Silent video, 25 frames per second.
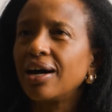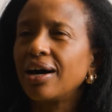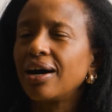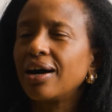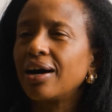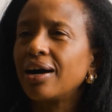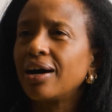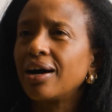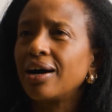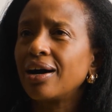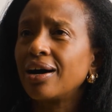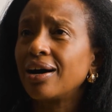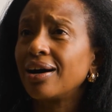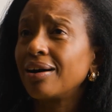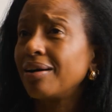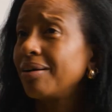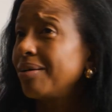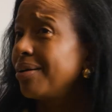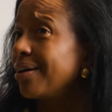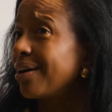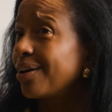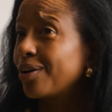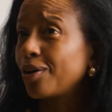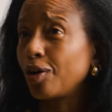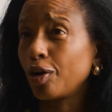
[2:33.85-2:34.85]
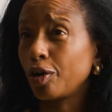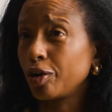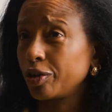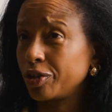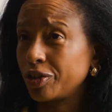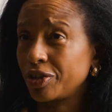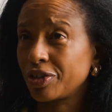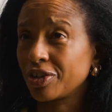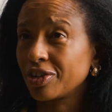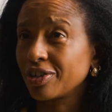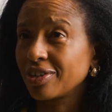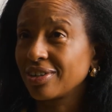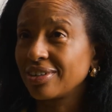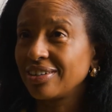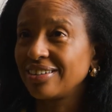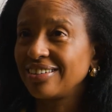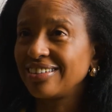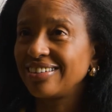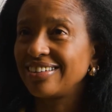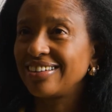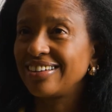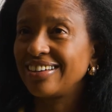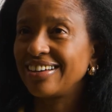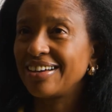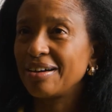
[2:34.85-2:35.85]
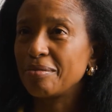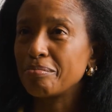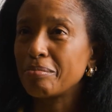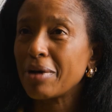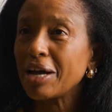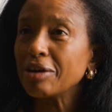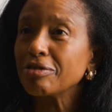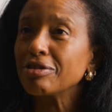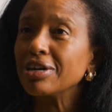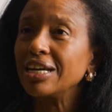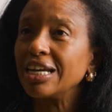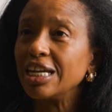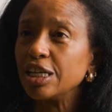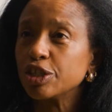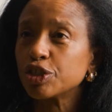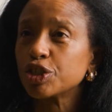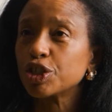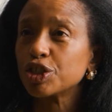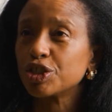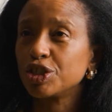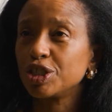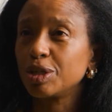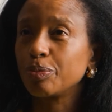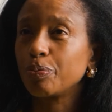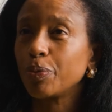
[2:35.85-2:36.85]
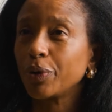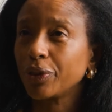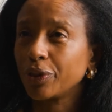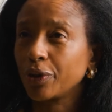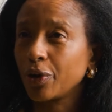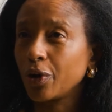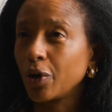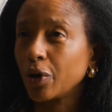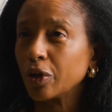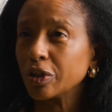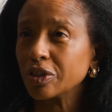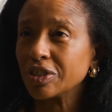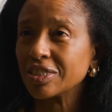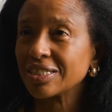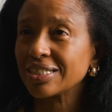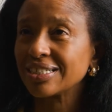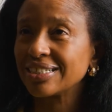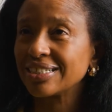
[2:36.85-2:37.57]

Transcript: God, my relationship with God,